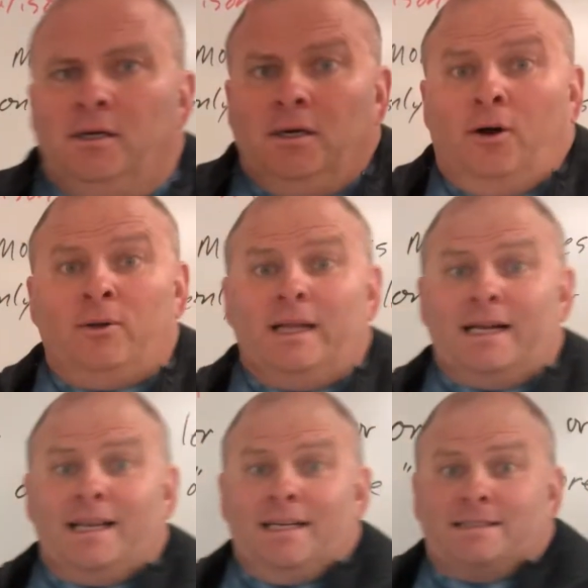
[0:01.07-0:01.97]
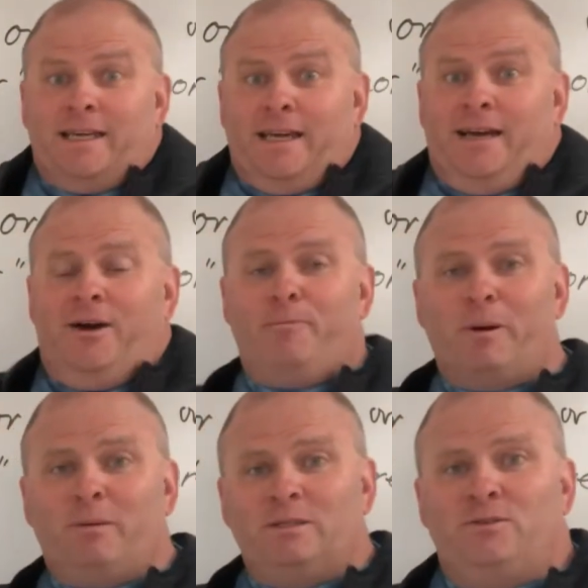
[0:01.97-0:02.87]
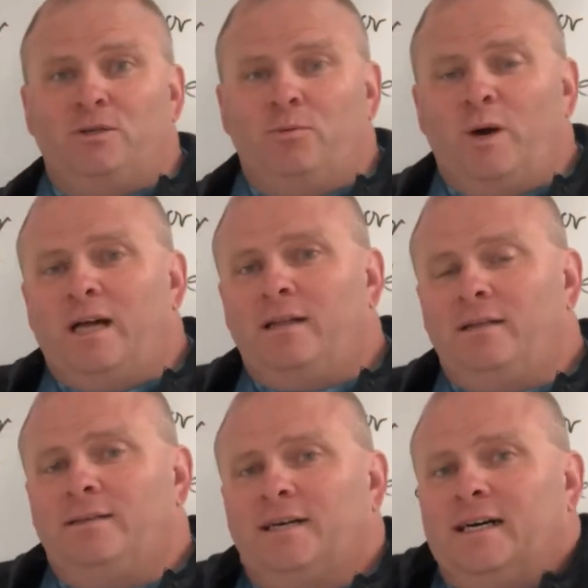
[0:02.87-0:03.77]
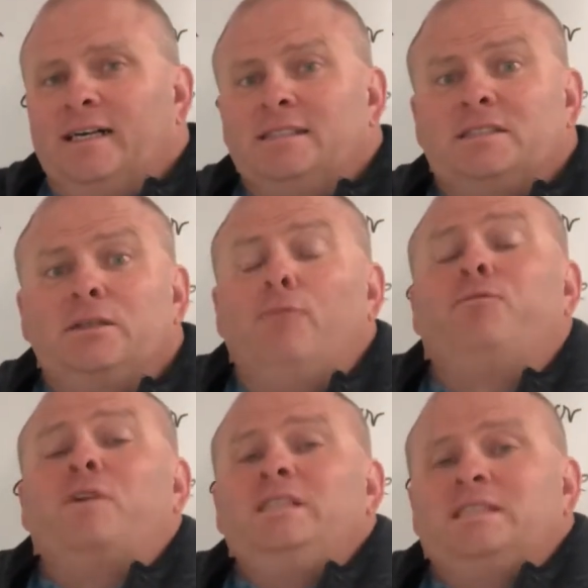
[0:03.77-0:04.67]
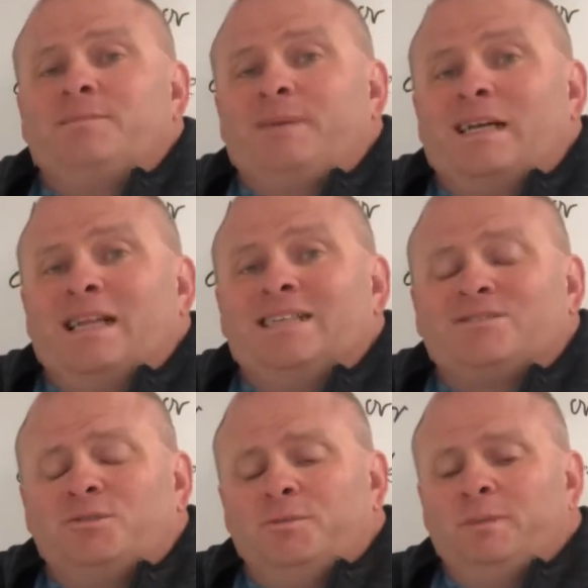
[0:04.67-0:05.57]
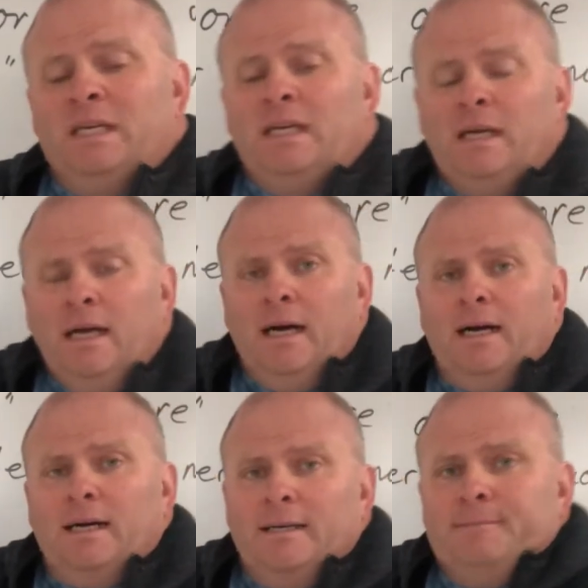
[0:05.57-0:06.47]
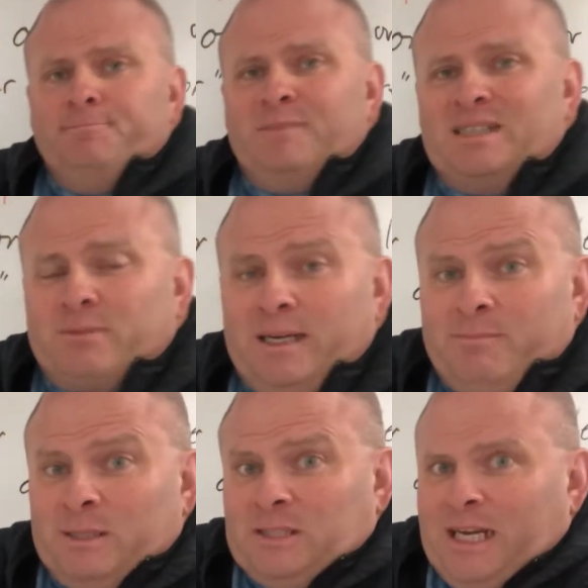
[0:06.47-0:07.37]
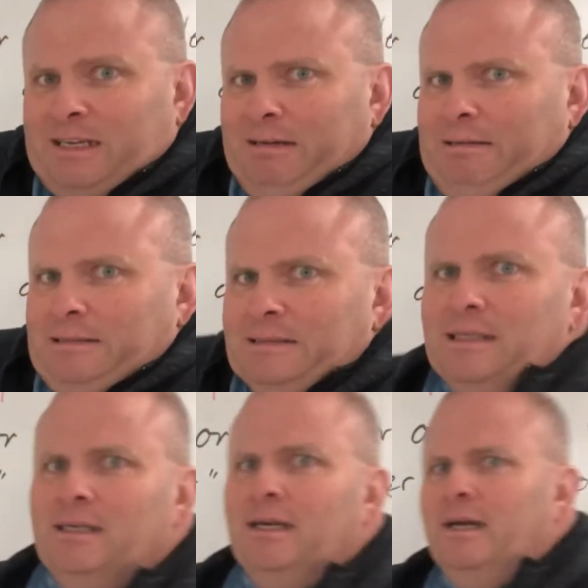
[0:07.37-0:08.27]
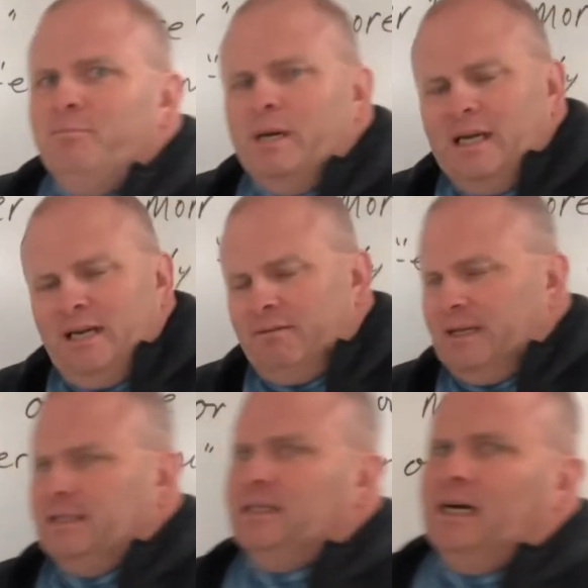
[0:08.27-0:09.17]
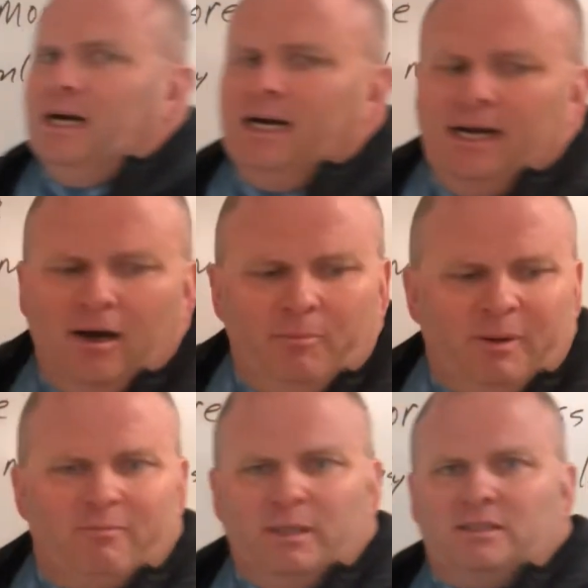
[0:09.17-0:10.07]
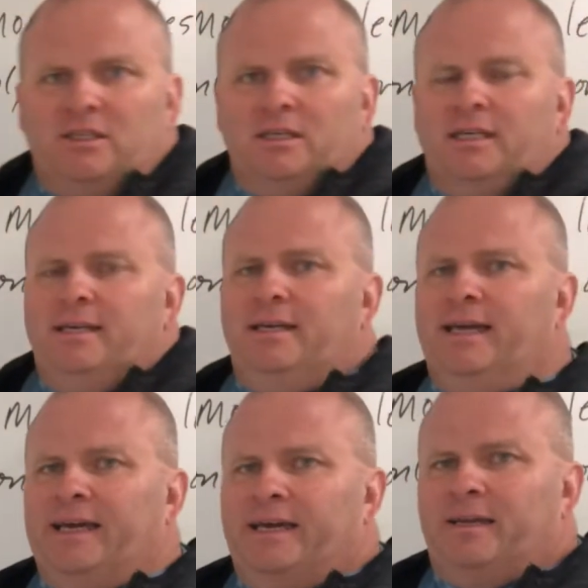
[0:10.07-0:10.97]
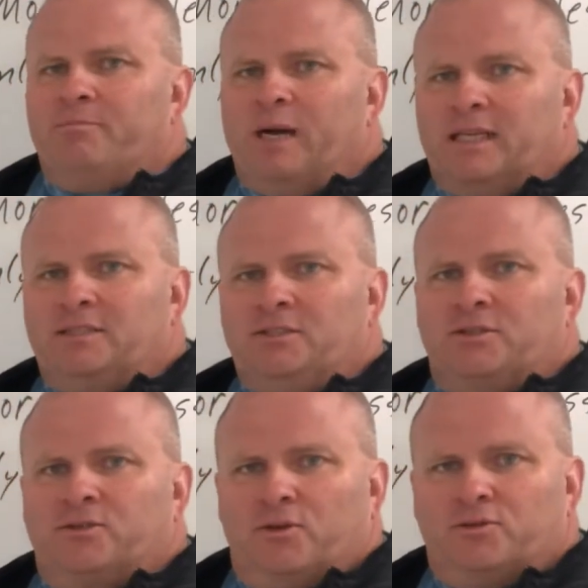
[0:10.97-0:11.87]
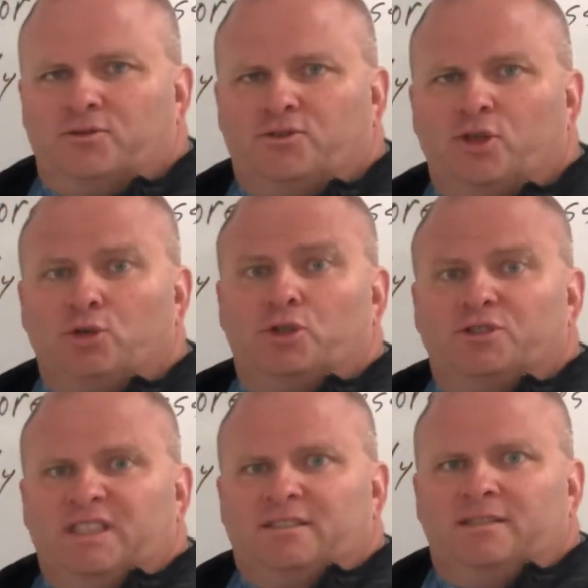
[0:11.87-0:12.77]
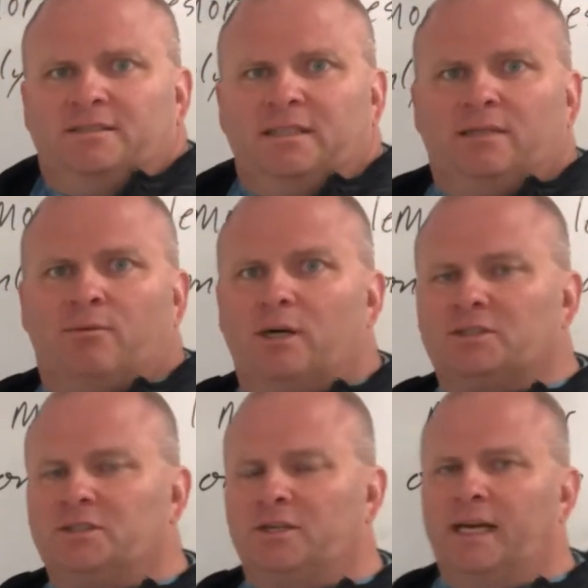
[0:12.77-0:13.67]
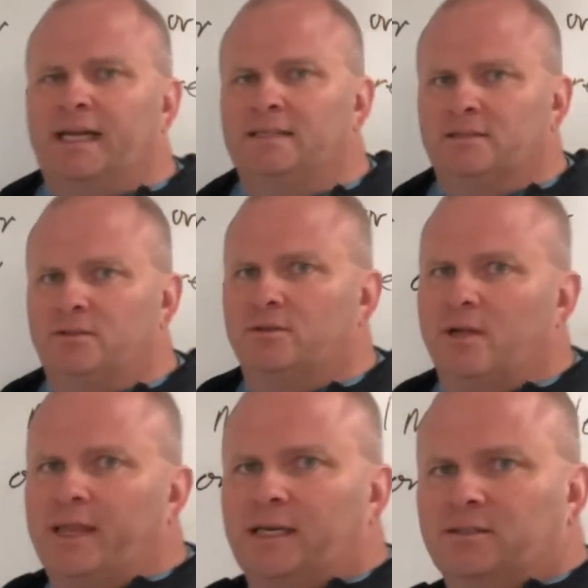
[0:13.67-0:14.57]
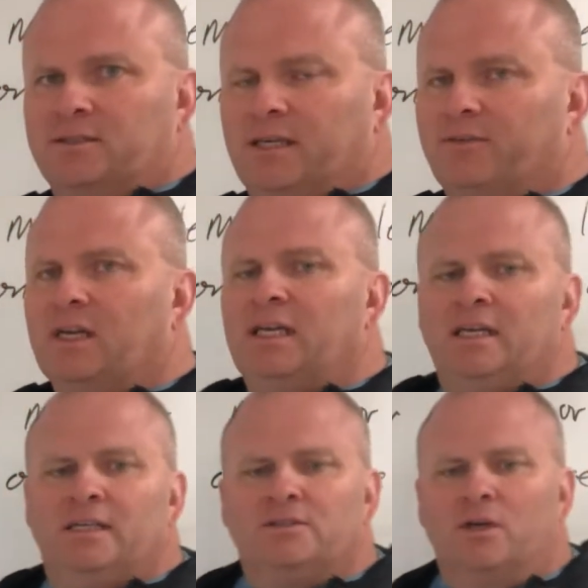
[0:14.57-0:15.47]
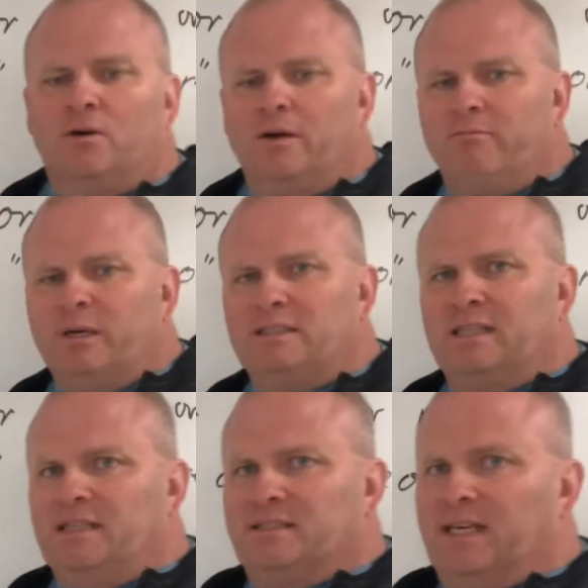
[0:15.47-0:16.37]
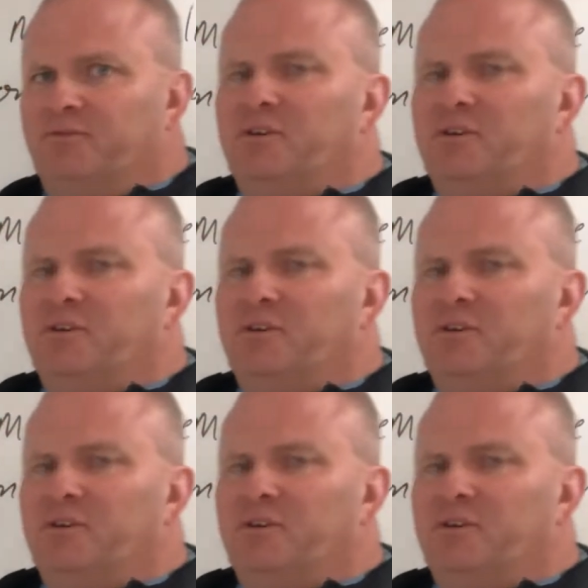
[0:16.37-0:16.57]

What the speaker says: Hola clase, hope everybody's doing well. It's still freezing in my classroom. That's why I have my jacket on. But anyway, hope everybody's good and practicing your social distancing and washing your hands and doing all that good stuff. So everybody stay safe.